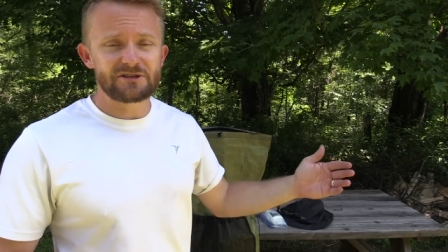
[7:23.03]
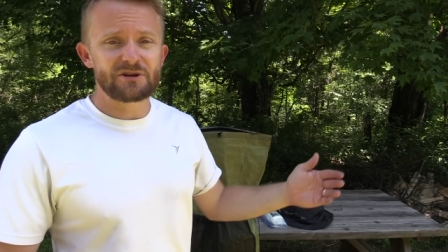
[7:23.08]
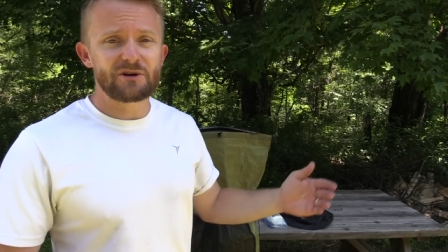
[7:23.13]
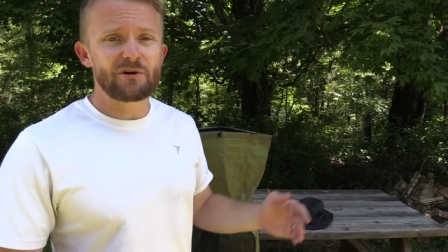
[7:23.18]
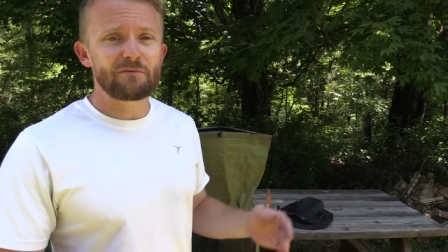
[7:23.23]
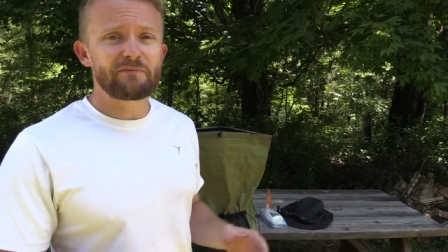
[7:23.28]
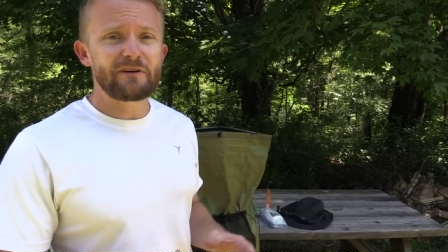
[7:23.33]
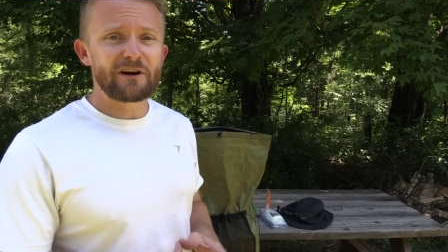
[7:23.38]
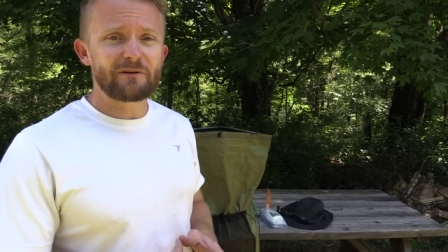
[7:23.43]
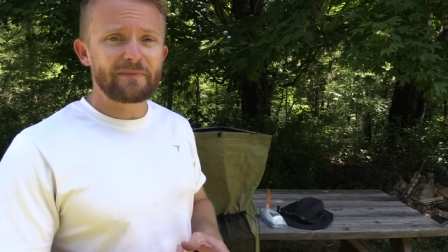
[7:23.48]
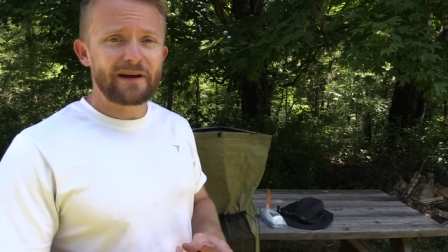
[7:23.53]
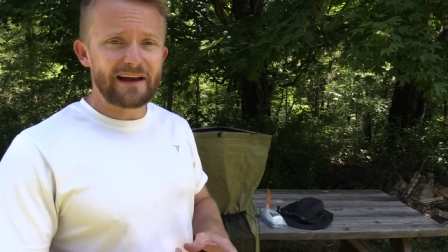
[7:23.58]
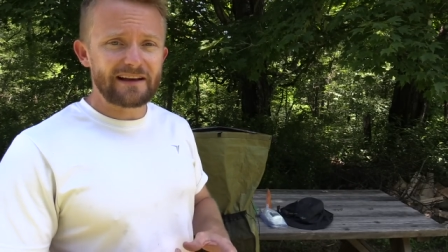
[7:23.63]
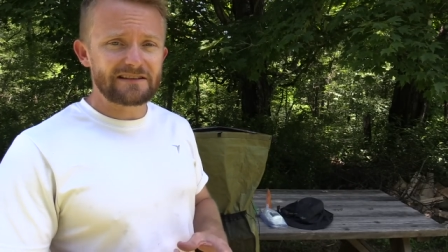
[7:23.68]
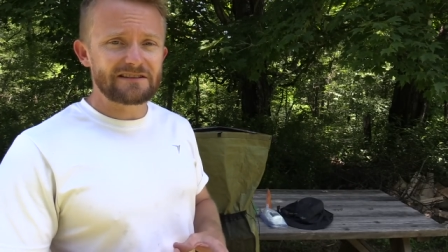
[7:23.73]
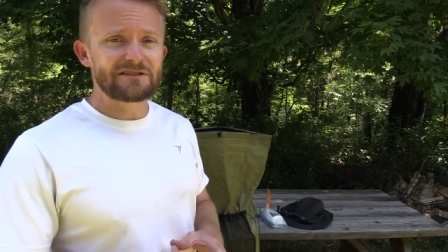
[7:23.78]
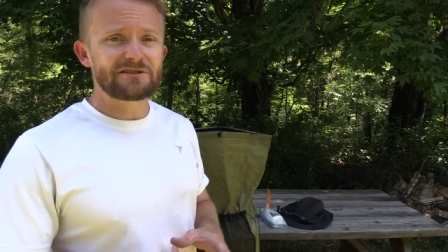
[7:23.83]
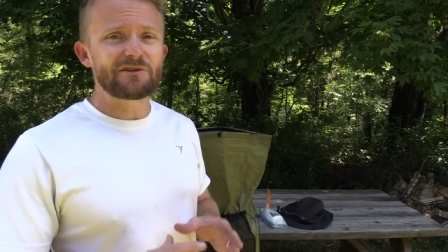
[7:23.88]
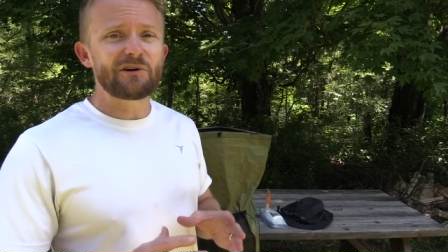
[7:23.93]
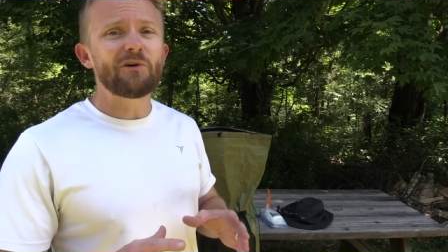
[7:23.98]
So bear
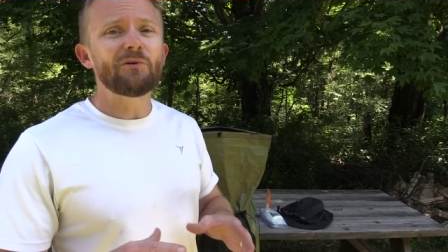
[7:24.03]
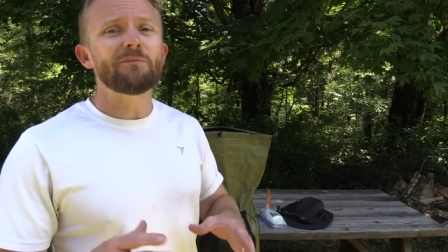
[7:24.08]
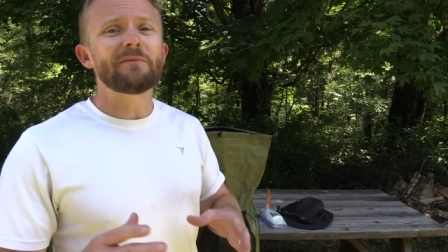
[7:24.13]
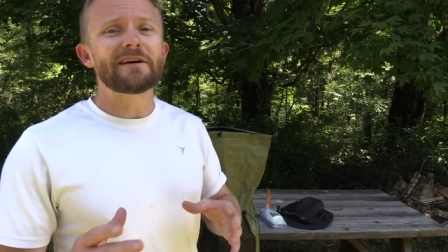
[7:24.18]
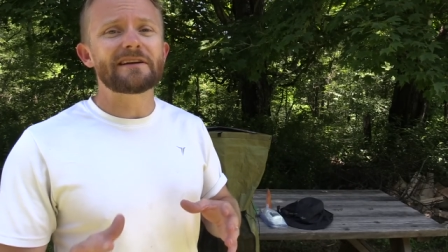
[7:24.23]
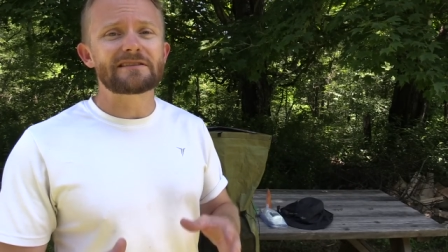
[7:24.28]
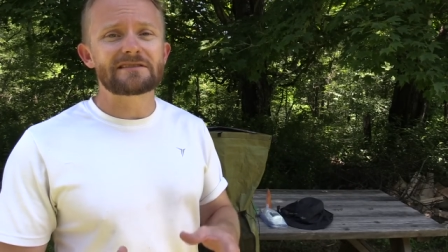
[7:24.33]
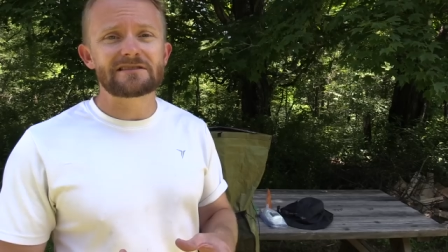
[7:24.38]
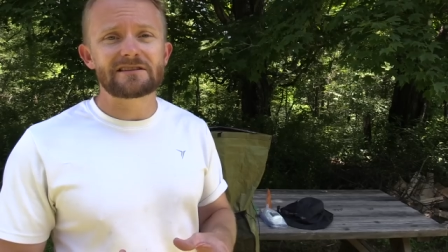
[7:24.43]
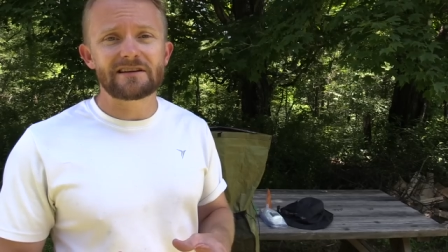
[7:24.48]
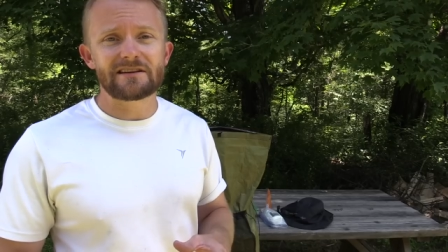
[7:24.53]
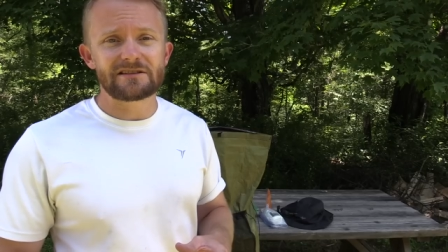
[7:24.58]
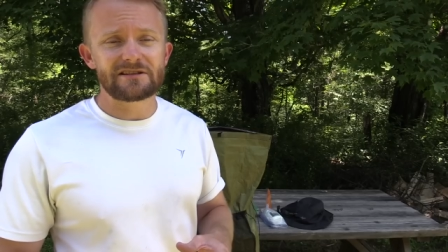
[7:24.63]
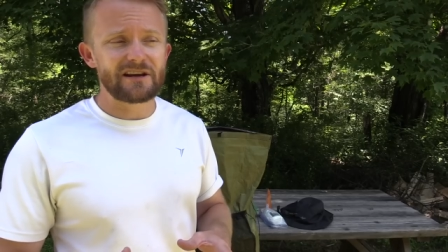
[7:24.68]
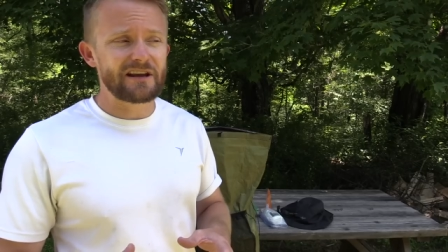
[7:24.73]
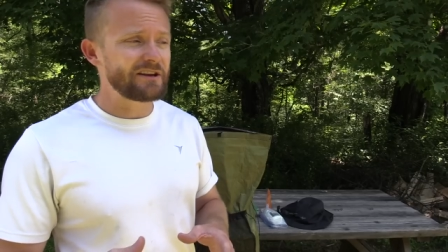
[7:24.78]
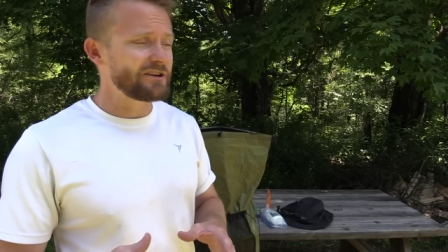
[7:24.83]
bags don't make sense.